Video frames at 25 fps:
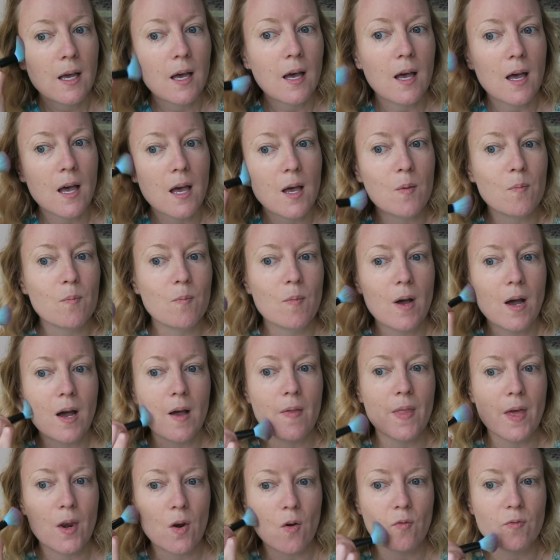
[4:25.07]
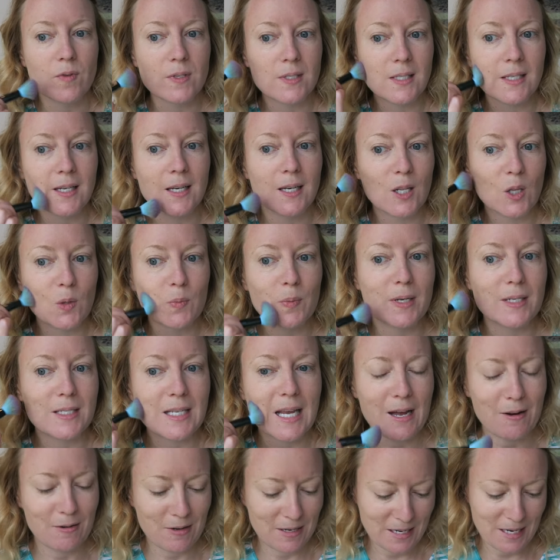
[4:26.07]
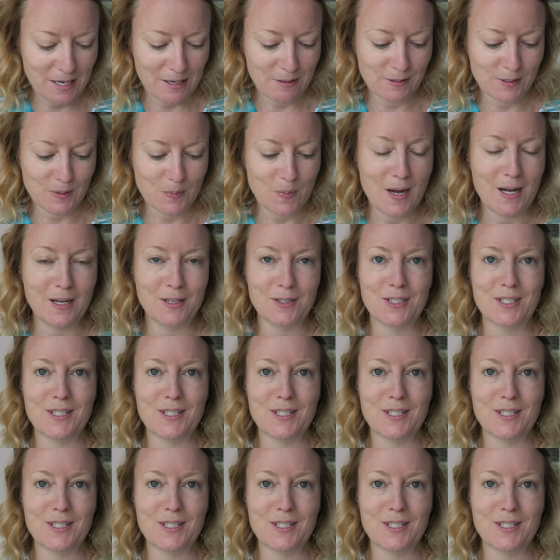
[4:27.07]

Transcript: Um, and then obviously a little bit down here as well,